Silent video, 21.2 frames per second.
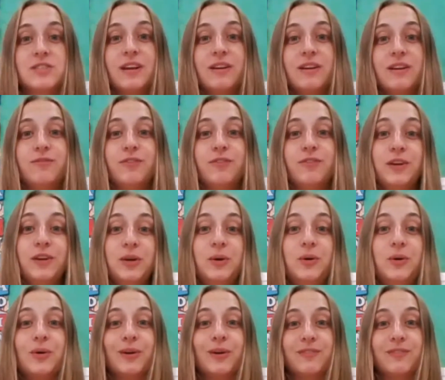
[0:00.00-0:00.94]
right for
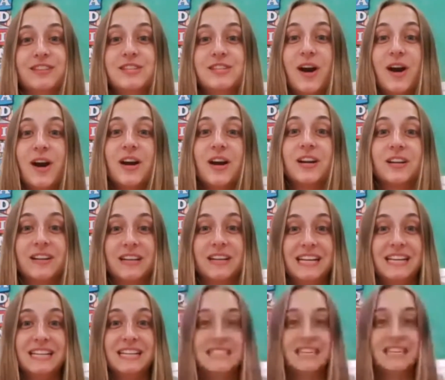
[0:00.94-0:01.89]
you or if it's hard or
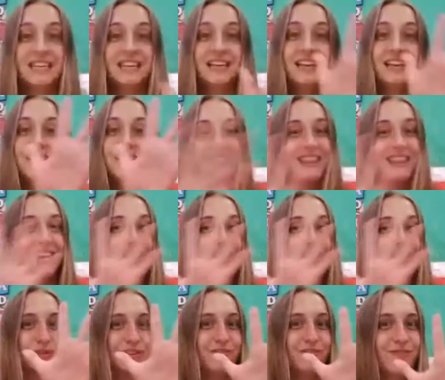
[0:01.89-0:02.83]
easy,
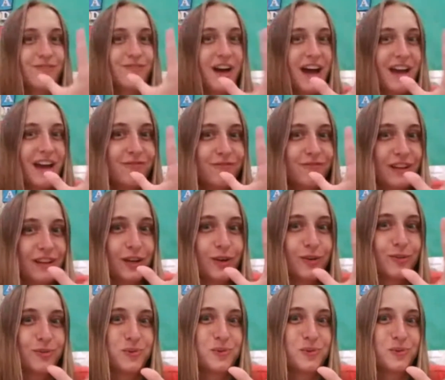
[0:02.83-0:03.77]
that's where the
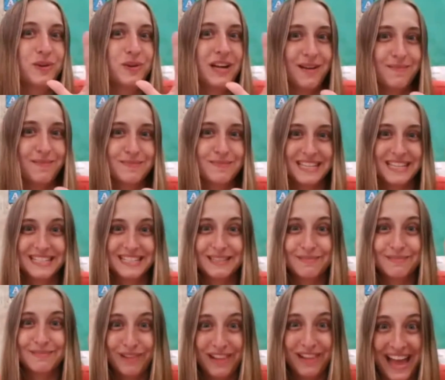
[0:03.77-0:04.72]
5-finger rule comes into
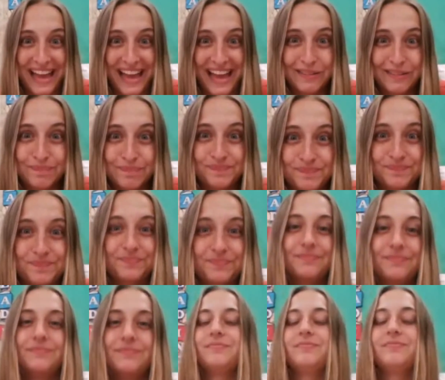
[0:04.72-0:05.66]
play.
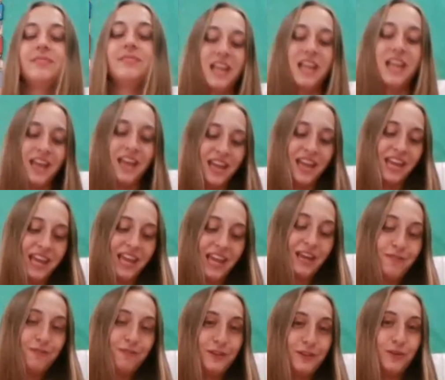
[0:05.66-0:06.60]

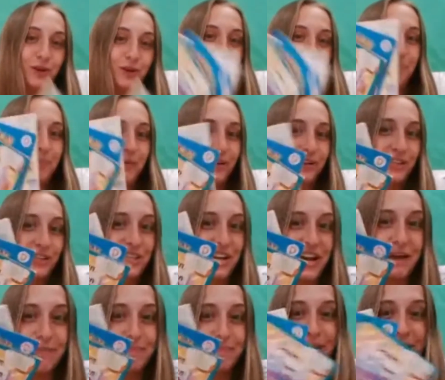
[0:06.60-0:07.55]
If you go book
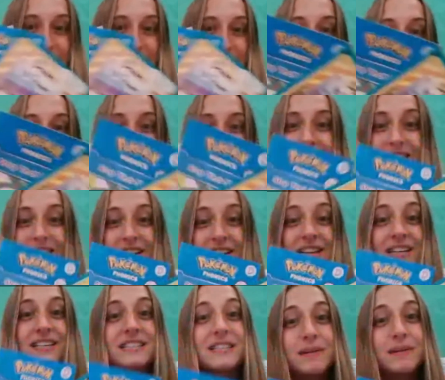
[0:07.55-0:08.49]
shopping,
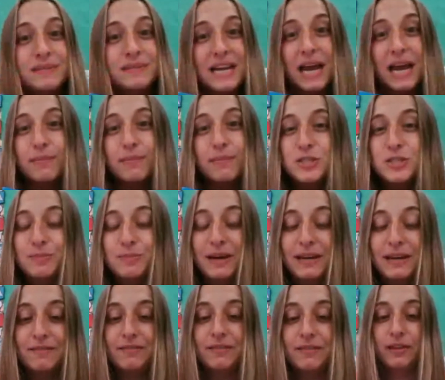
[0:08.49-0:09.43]
sometimes you
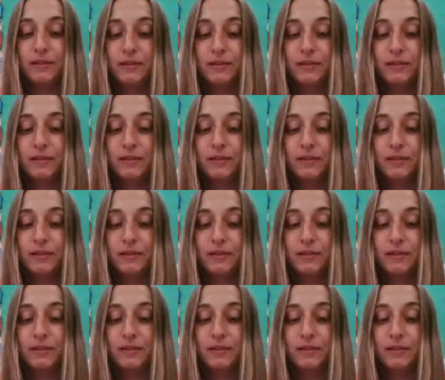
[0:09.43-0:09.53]
might